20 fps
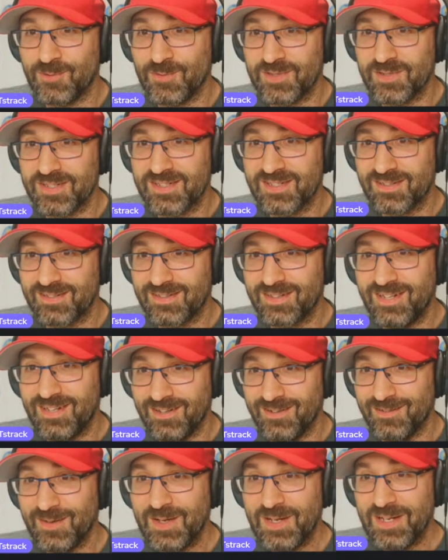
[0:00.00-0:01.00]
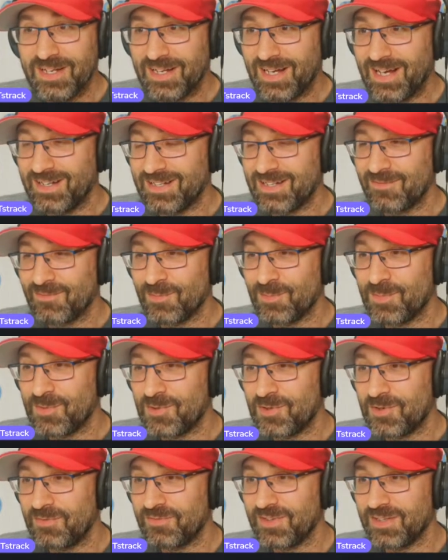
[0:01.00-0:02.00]
who was, had even
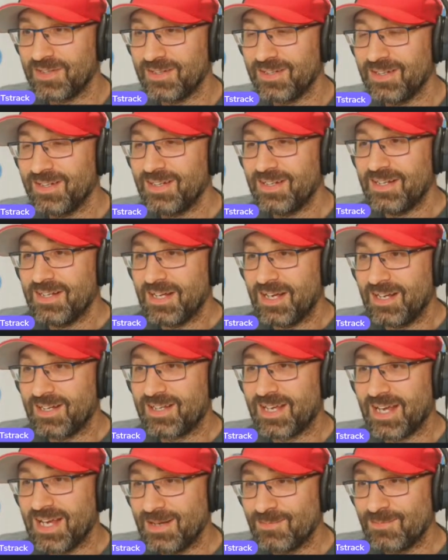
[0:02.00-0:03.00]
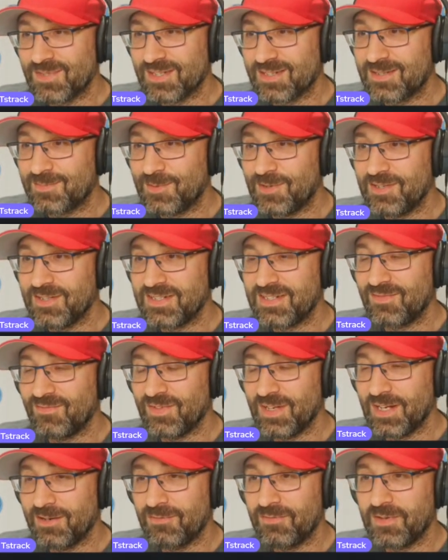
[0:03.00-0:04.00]
more than a game's experience in
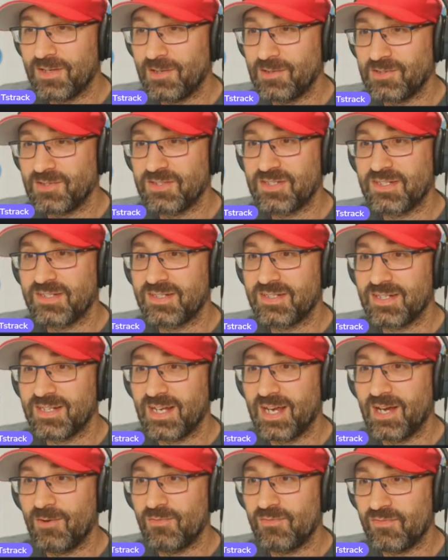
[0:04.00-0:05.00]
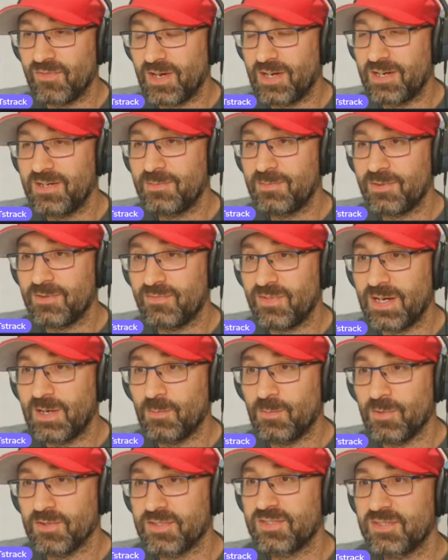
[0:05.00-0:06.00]
the NFL, just to see how viable
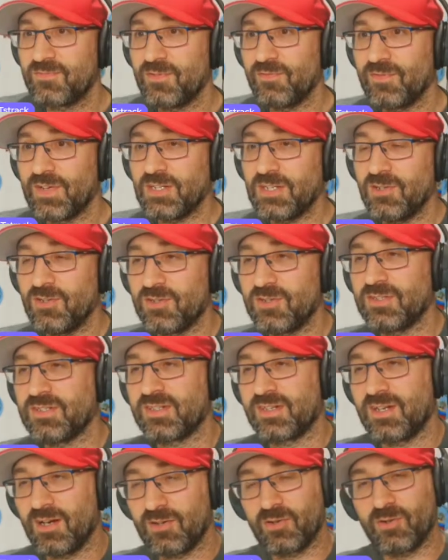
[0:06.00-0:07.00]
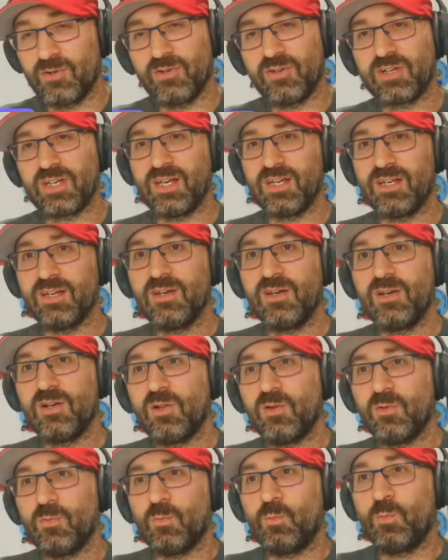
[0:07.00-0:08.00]
that was. So then you can start going, okay,
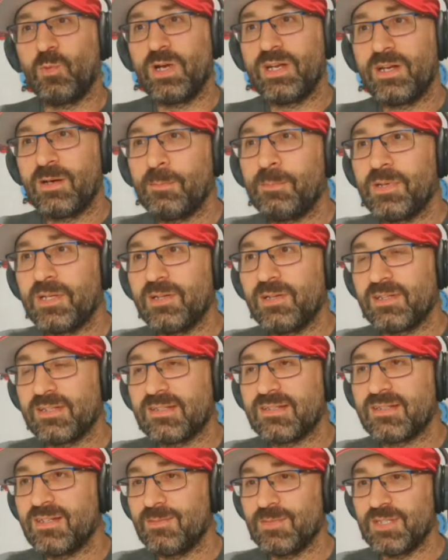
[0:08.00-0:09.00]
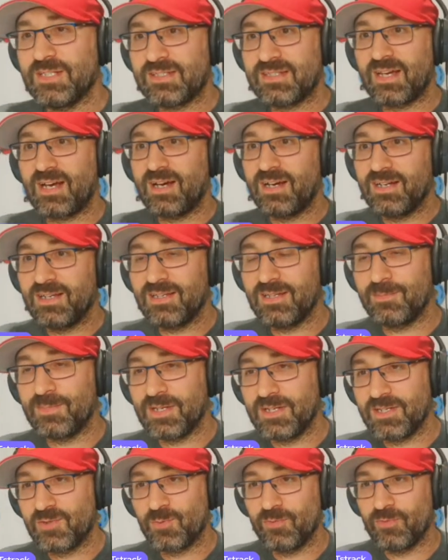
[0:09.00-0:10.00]
when I build a team entirely
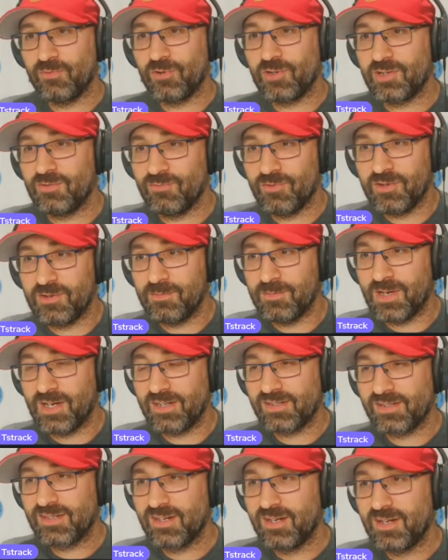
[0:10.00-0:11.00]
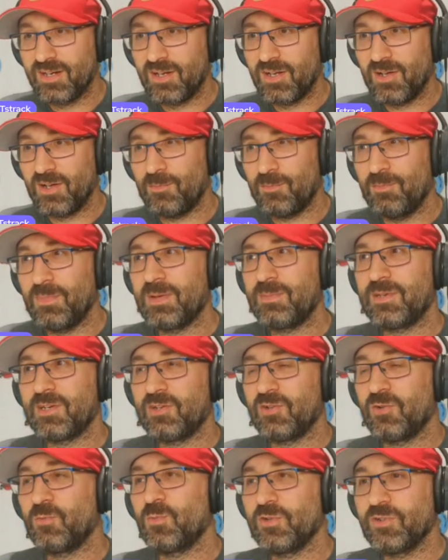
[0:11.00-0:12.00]
based with rookie running backs, maybe
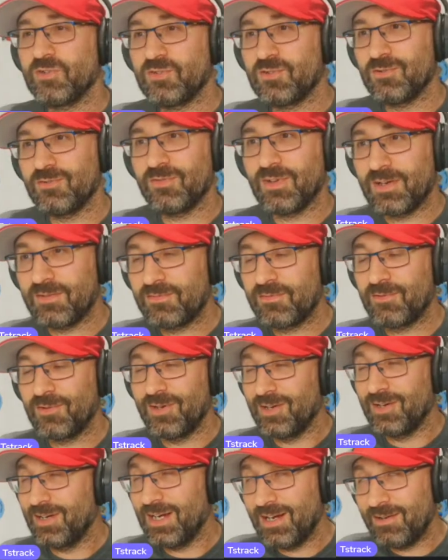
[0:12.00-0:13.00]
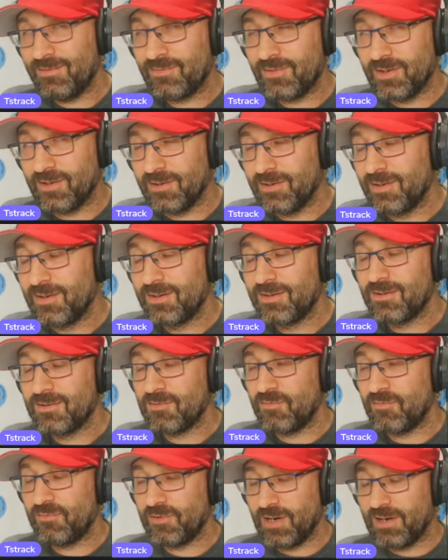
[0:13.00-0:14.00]
I don't want to do that forever
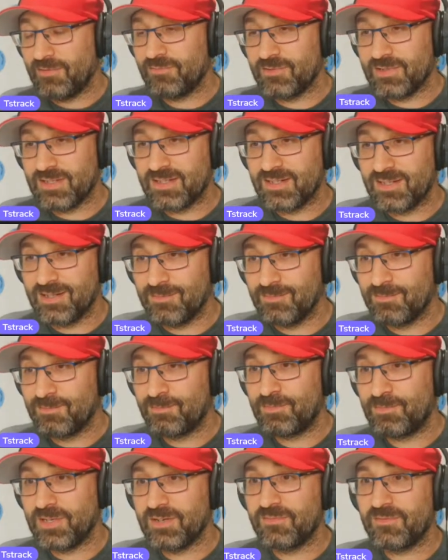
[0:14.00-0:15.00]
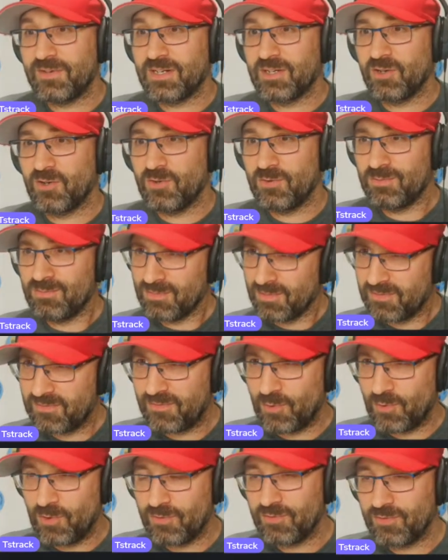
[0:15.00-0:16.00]
for every team. But if I go
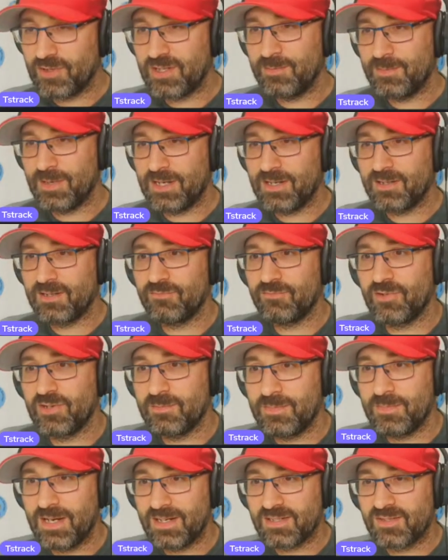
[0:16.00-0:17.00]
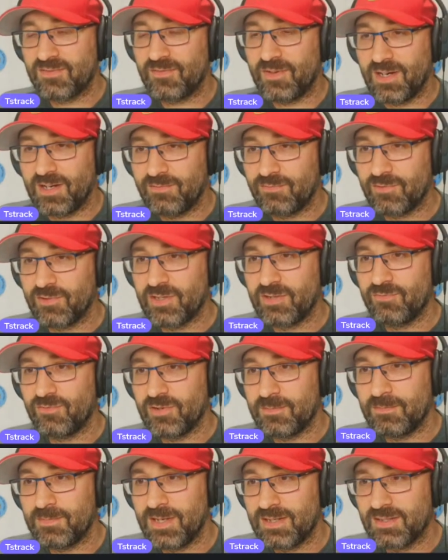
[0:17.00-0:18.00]
4 rookie running backs, 5 rookie
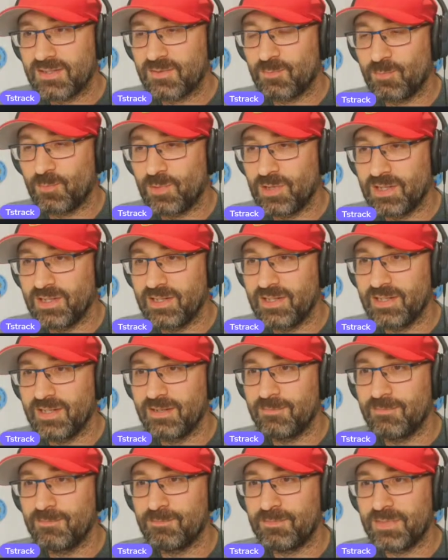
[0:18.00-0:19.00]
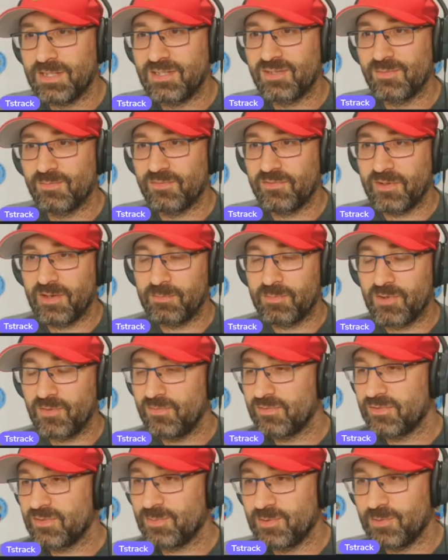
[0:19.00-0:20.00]
running backs, will it be something I'm
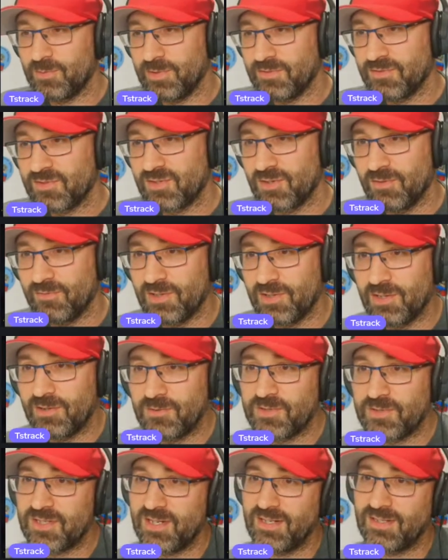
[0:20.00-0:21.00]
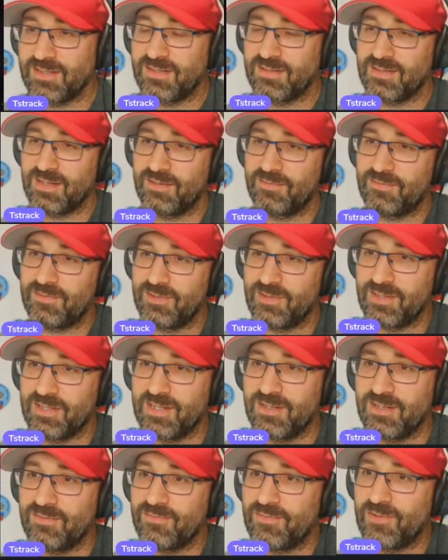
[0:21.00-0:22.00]
comfortable with? So the low stakes are
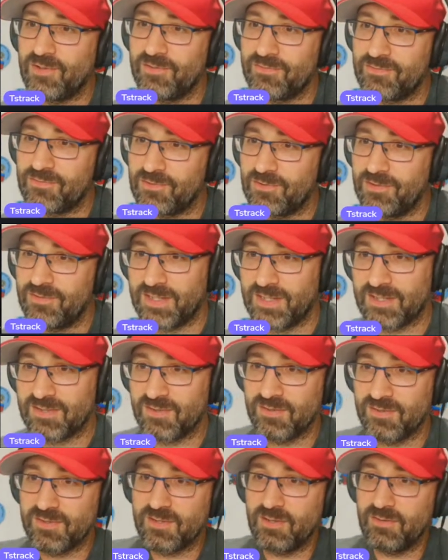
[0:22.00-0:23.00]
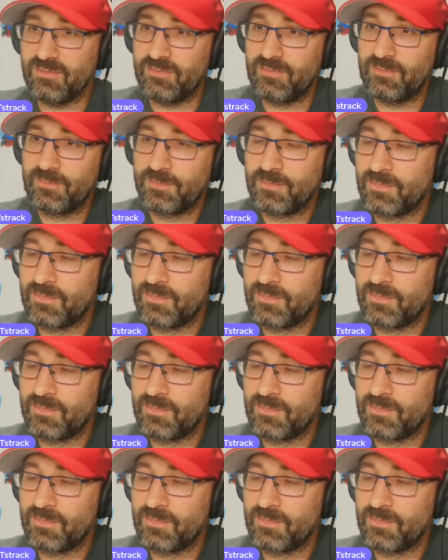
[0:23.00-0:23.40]
definitely fun for all that sort of stuff.